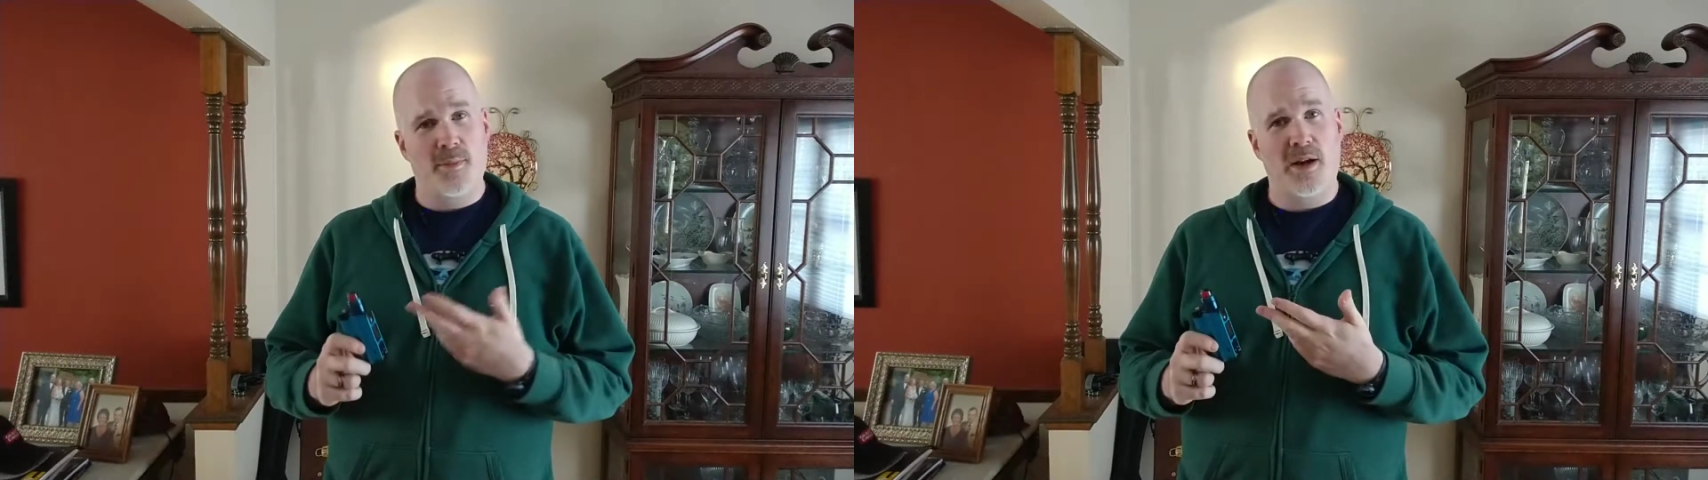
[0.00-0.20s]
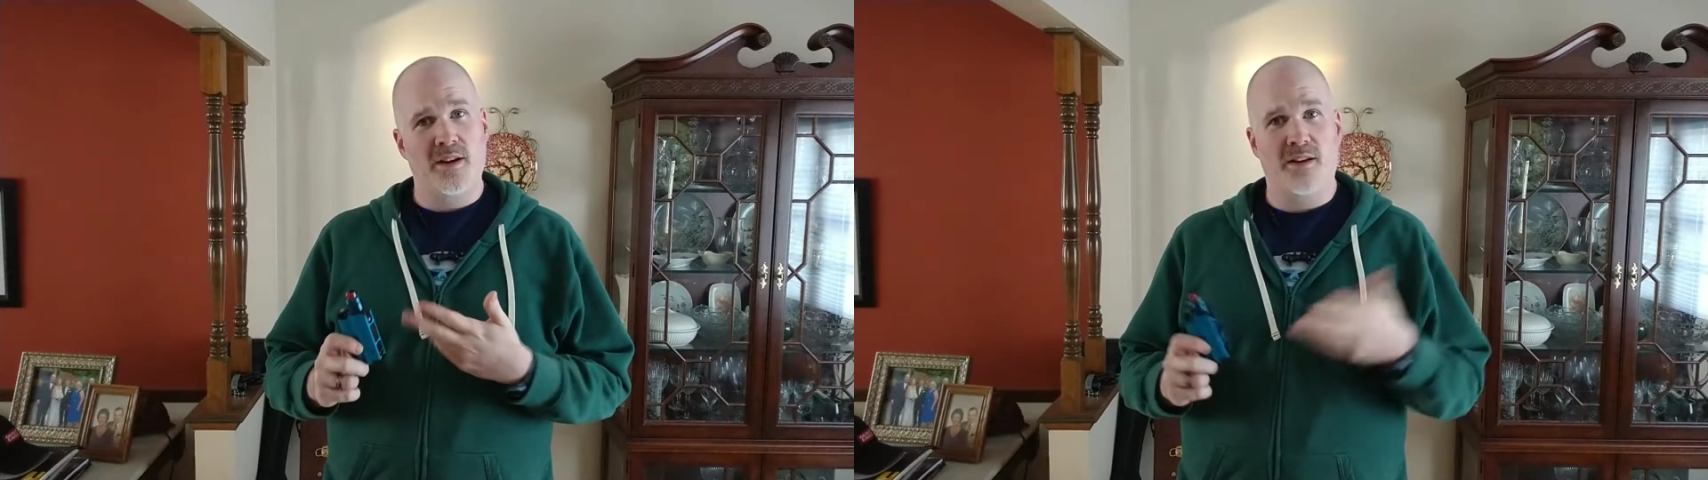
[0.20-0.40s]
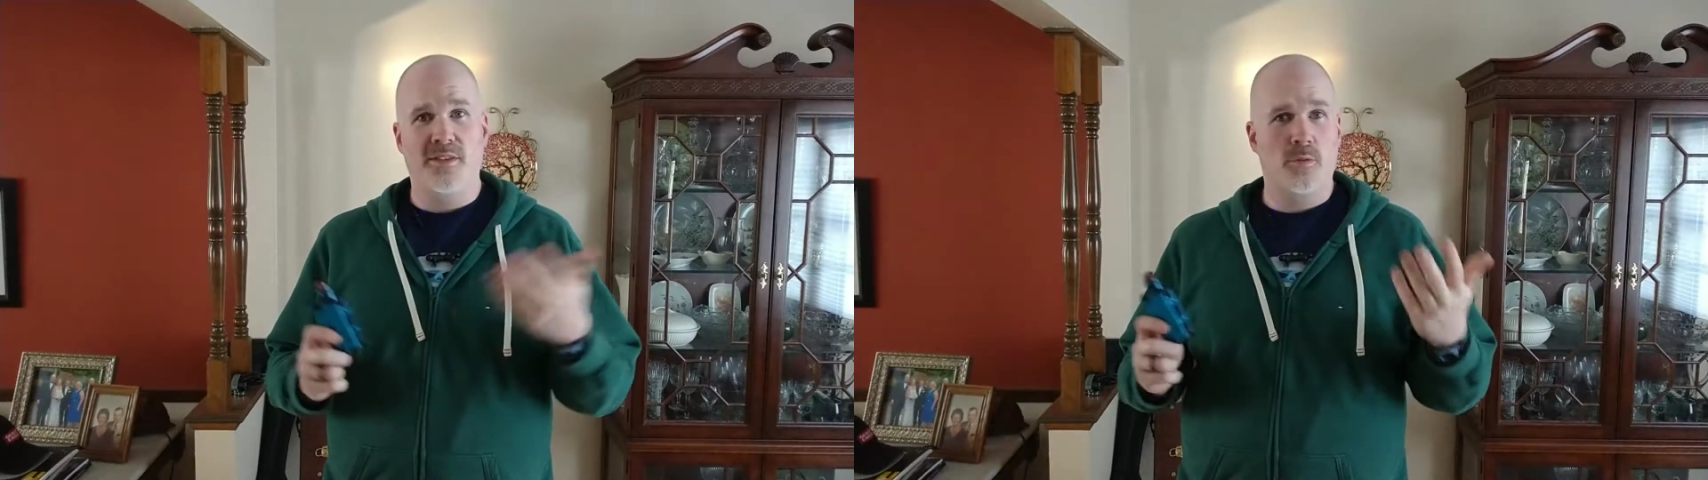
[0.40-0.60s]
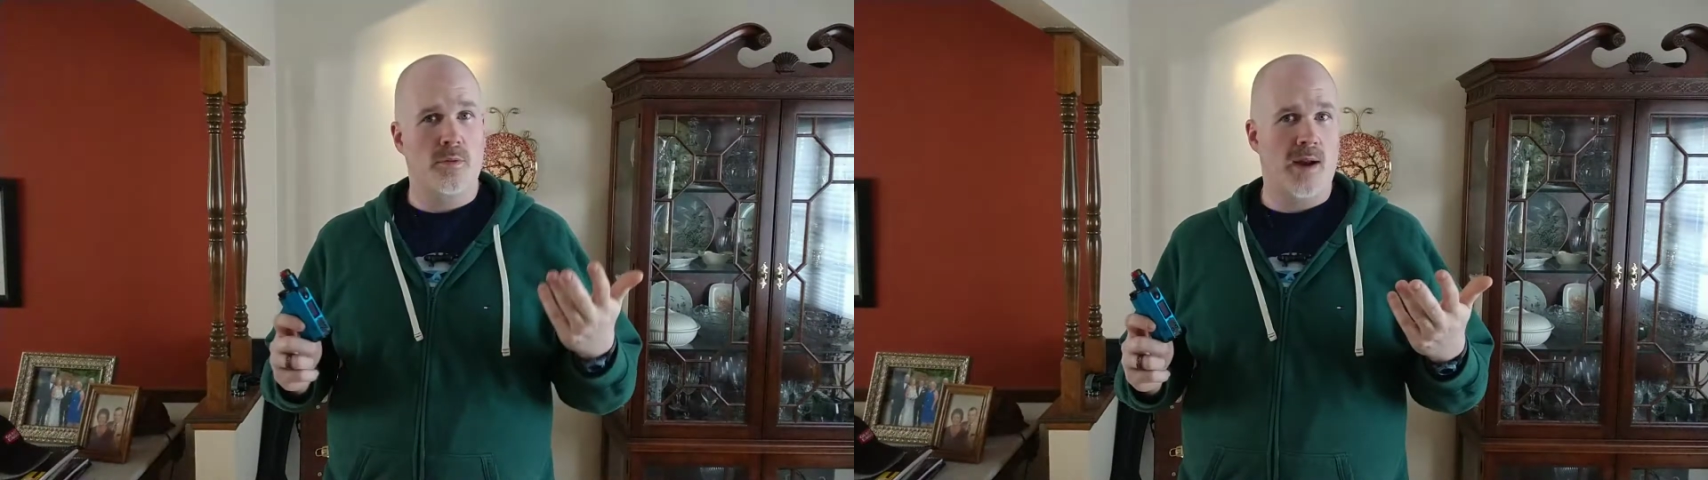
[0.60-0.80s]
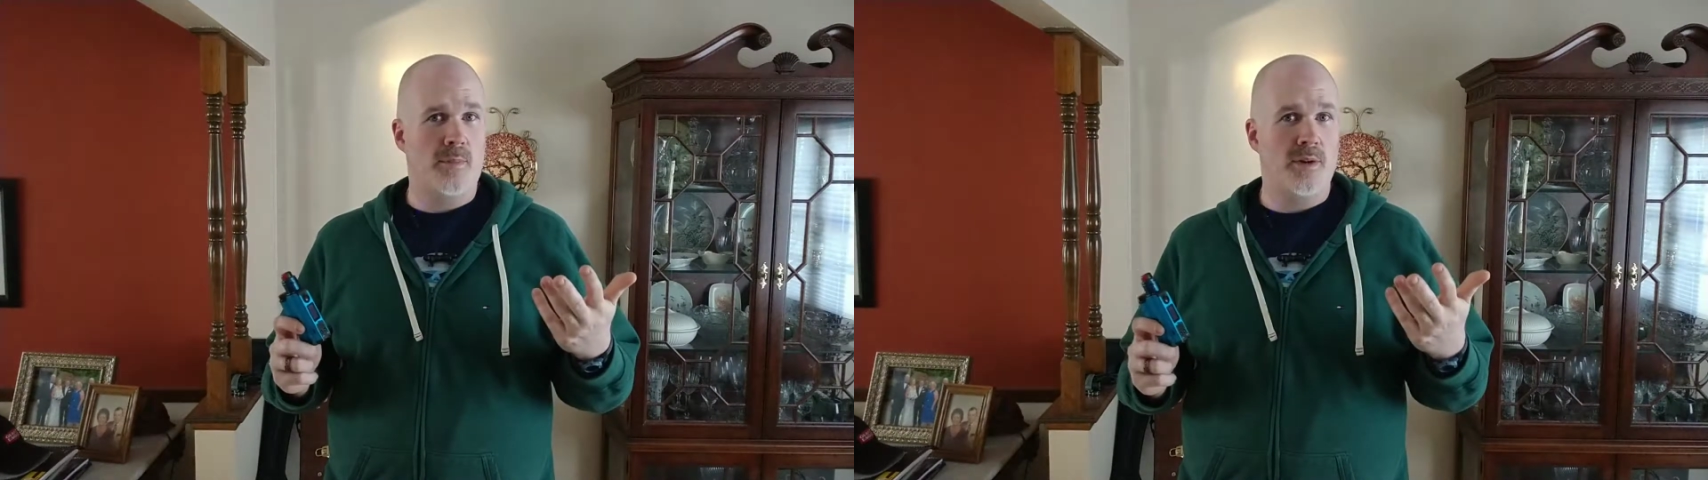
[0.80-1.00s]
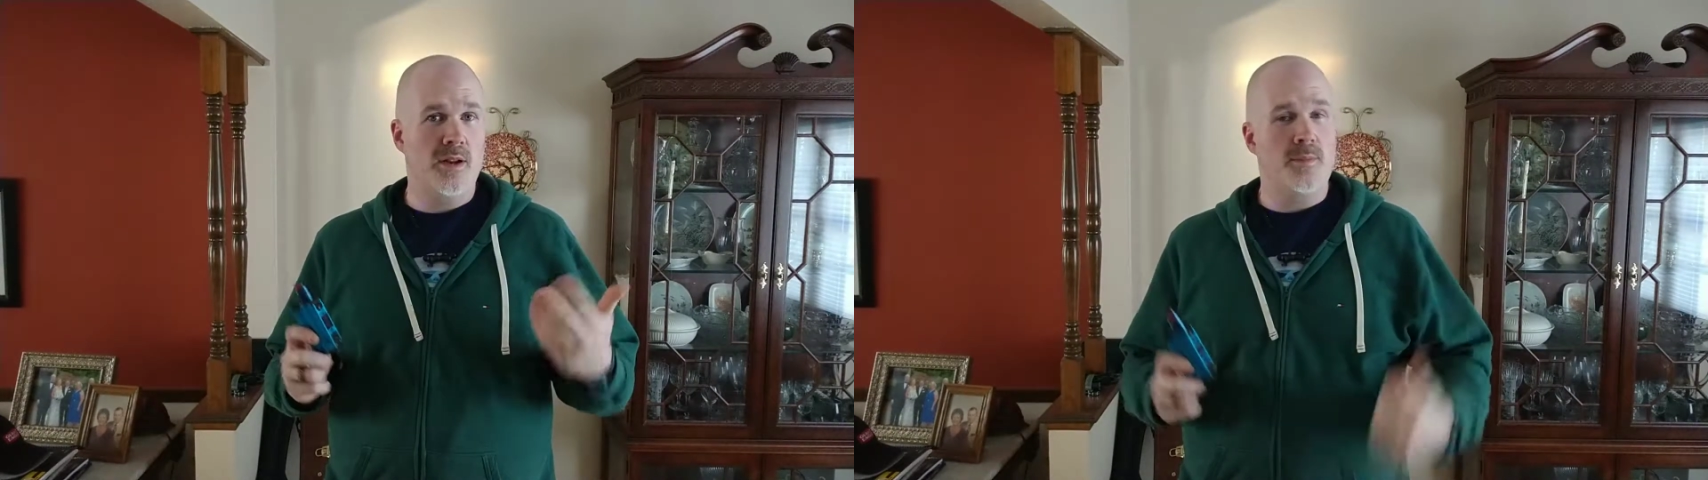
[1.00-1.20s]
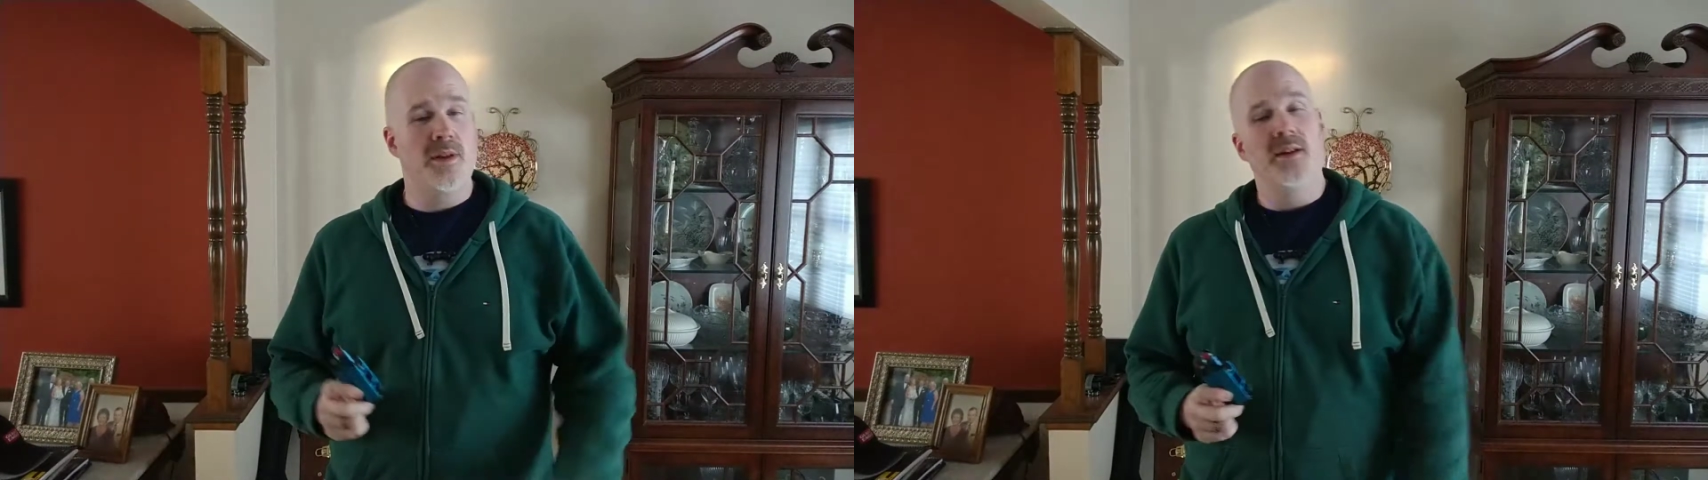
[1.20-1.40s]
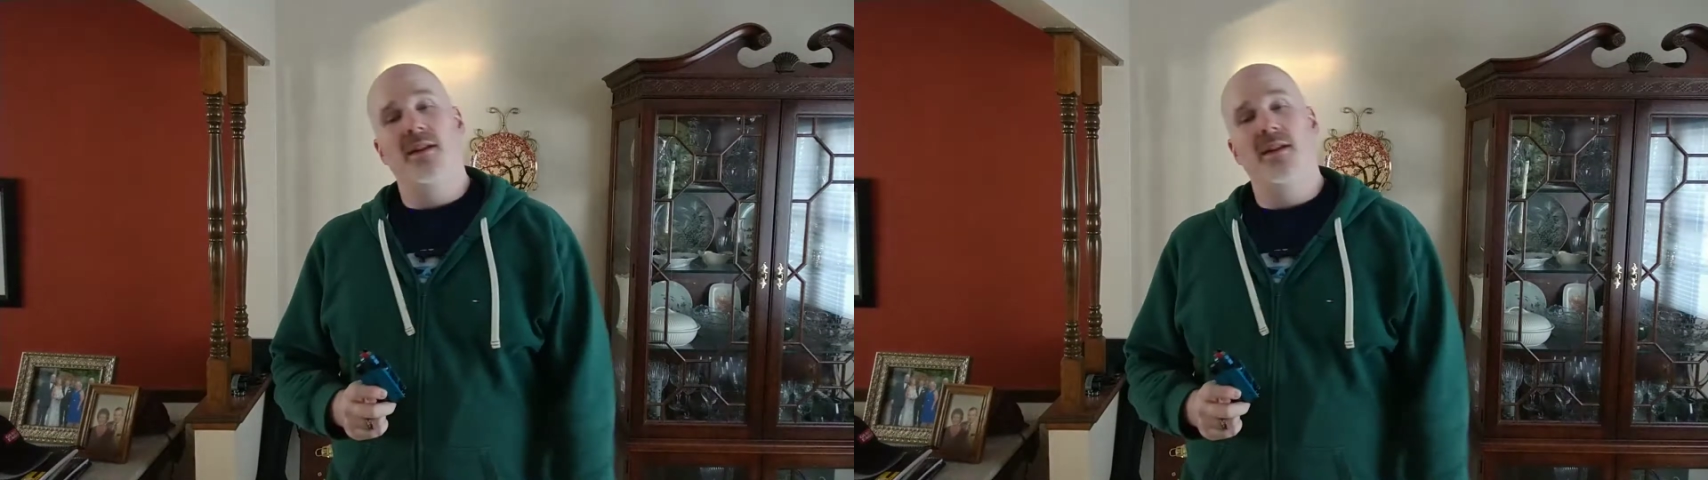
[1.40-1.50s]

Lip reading: about it. I think we'll wrap it up.